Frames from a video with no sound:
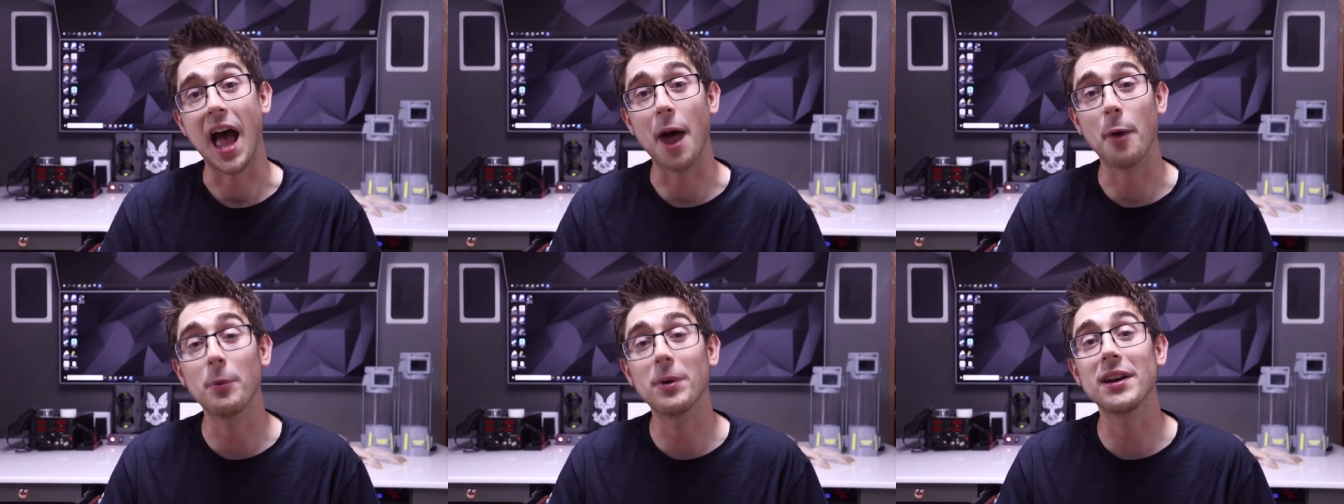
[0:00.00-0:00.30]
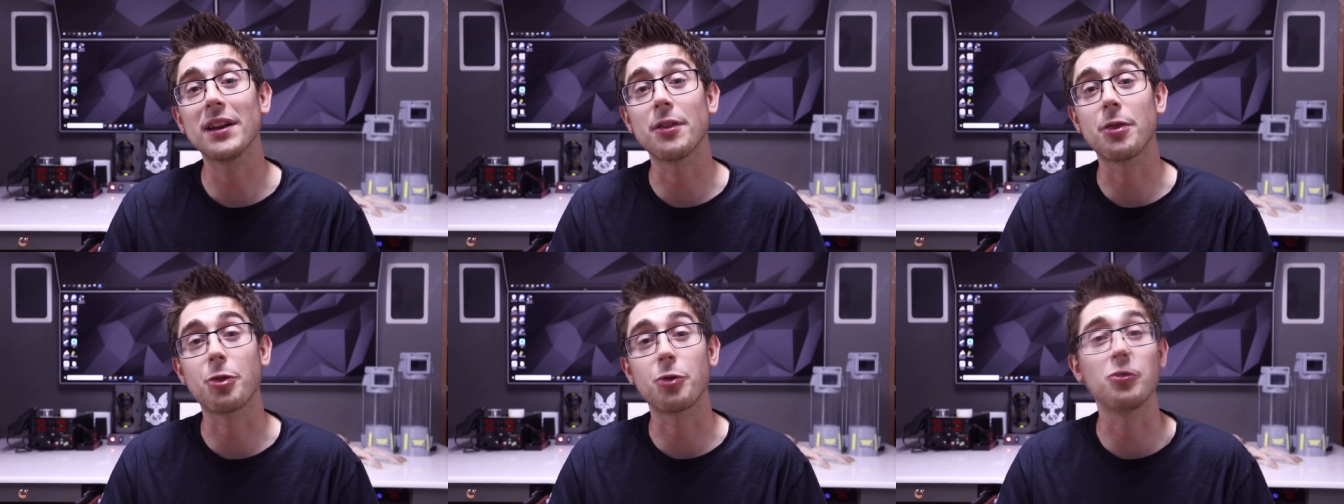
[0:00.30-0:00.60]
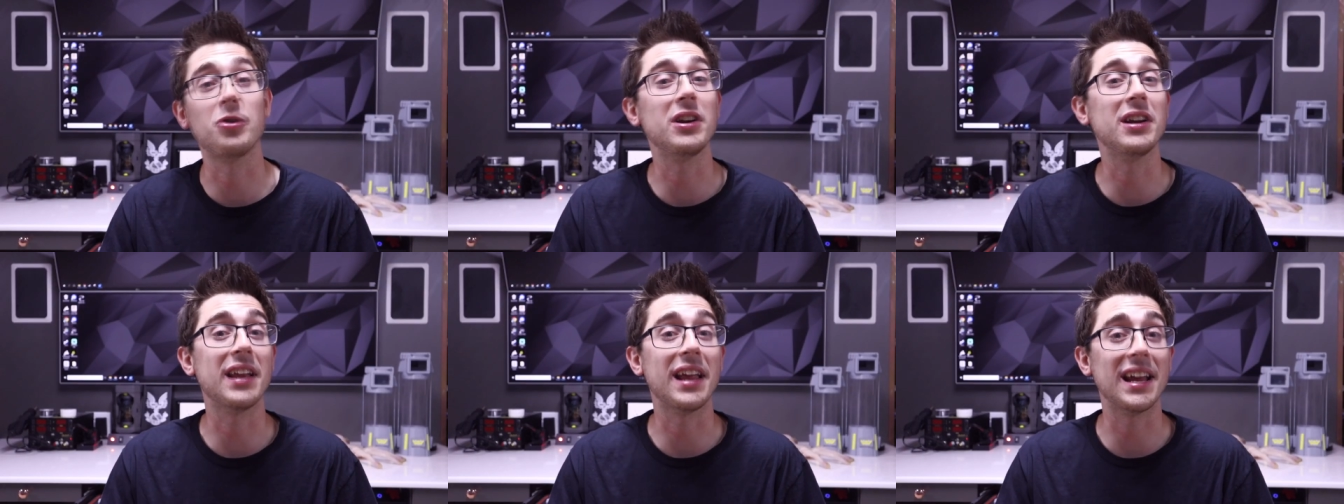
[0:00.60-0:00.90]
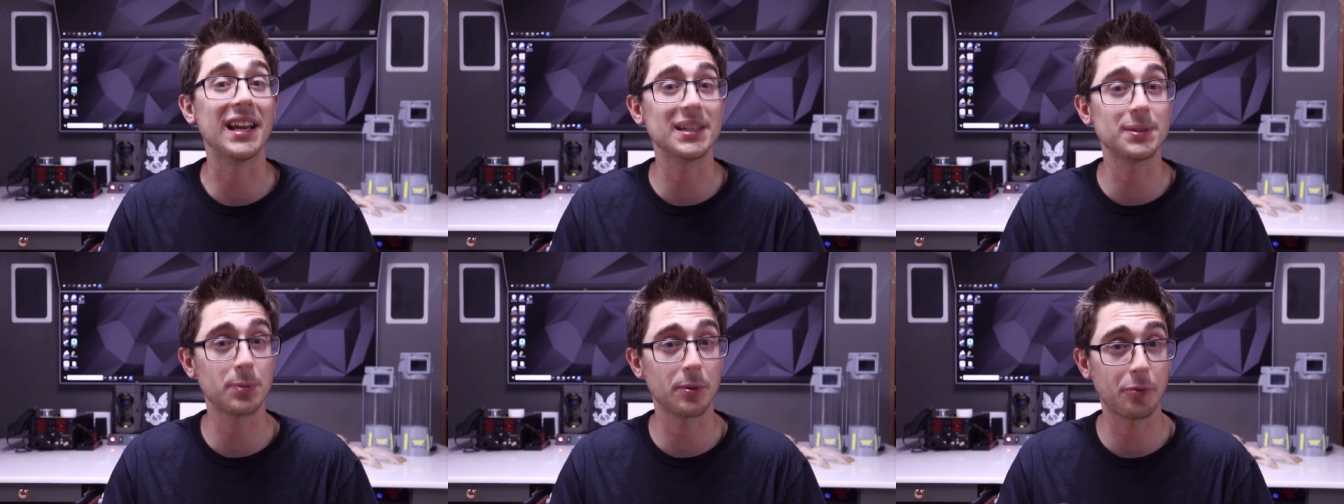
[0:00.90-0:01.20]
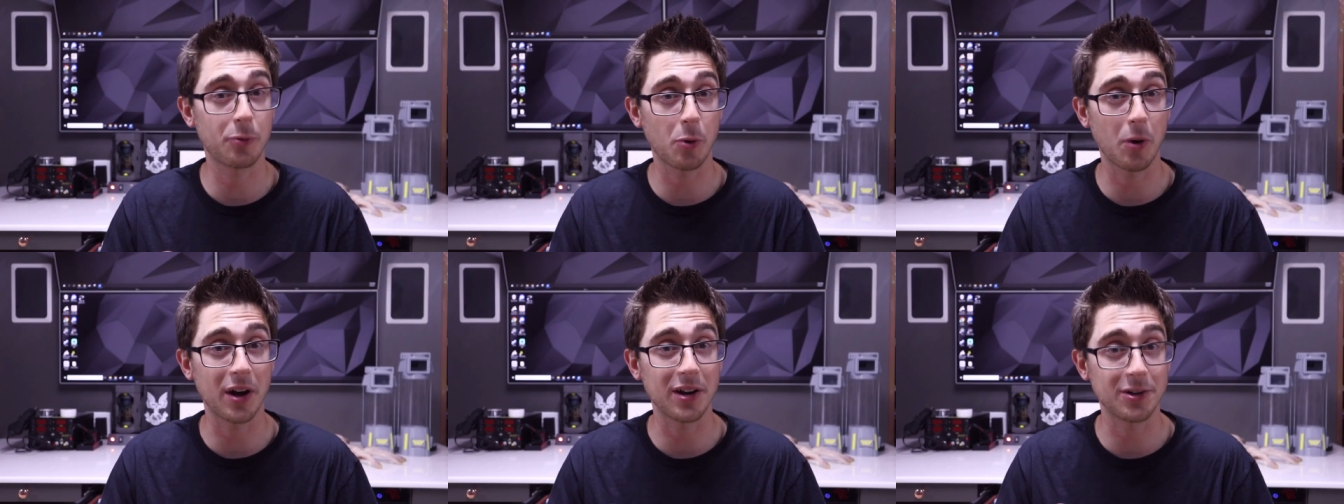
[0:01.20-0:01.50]
I waited 3 days
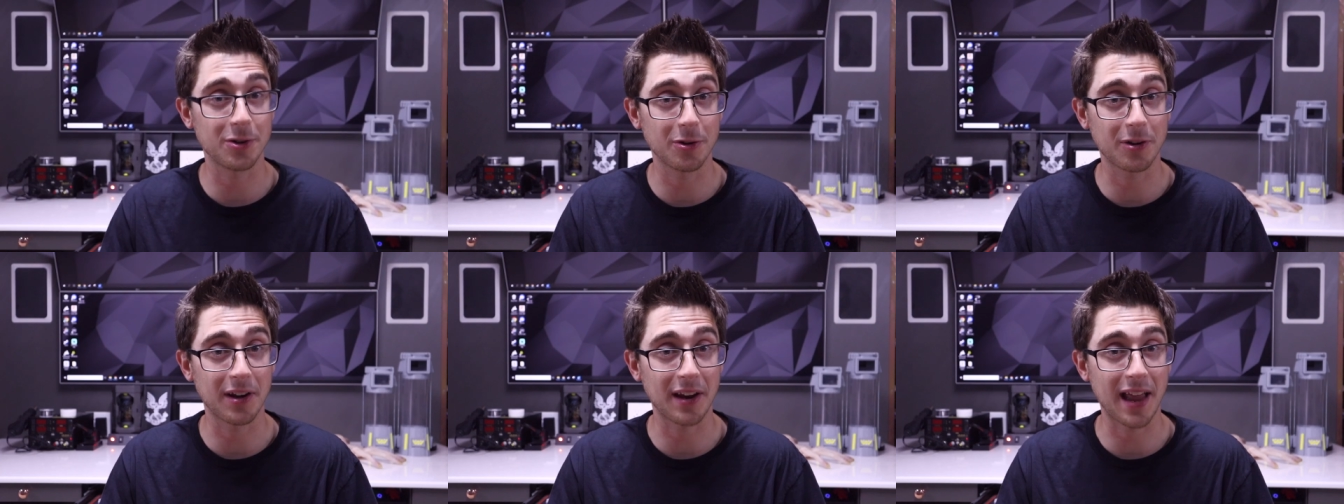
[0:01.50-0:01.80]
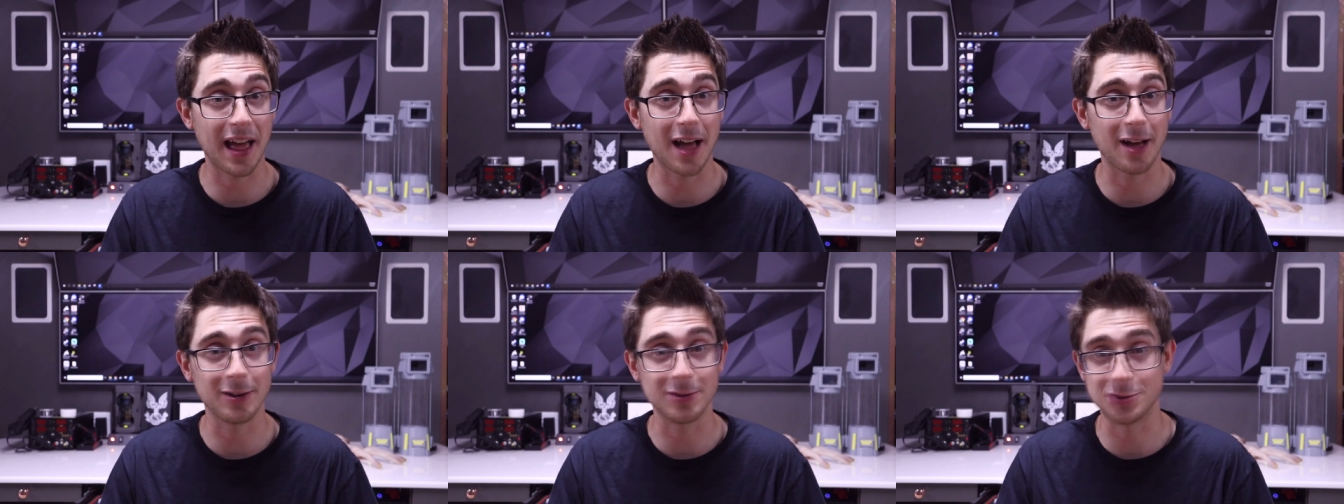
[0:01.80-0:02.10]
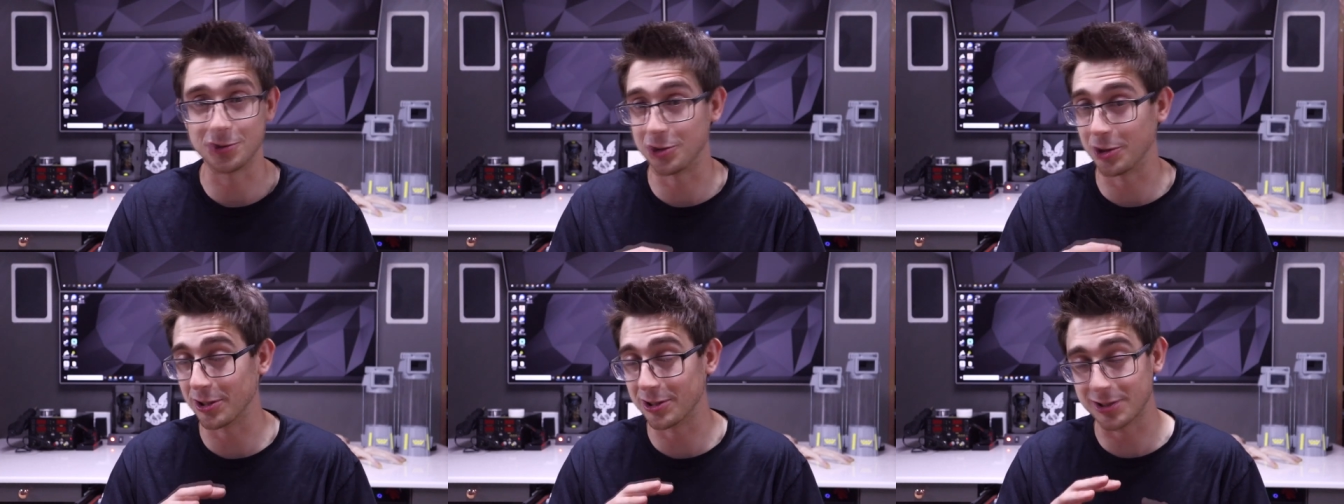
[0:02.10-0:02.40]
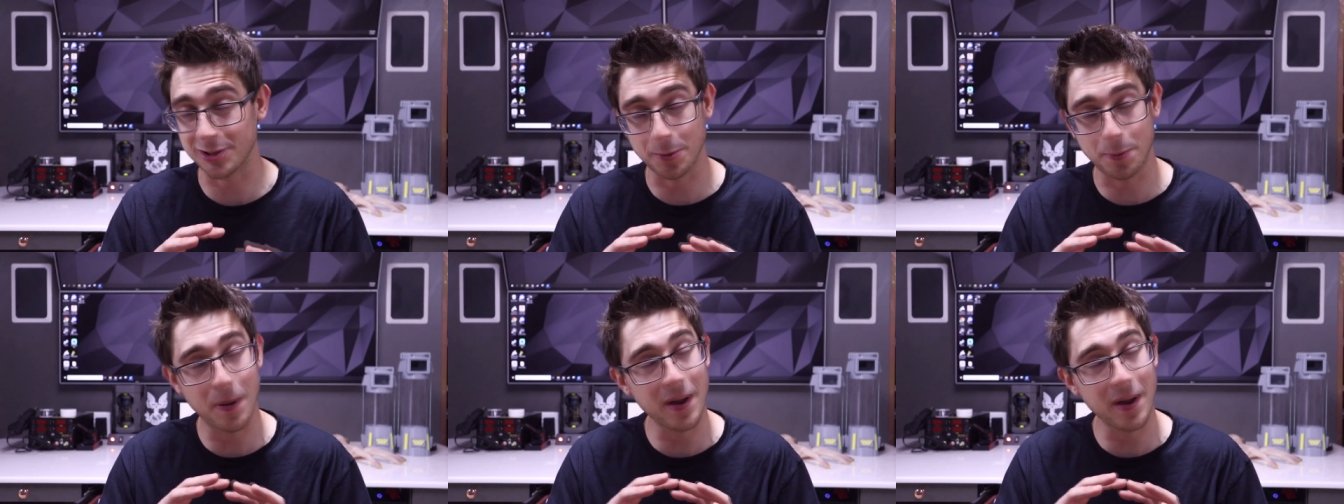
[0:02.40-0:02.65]
before I took it out just to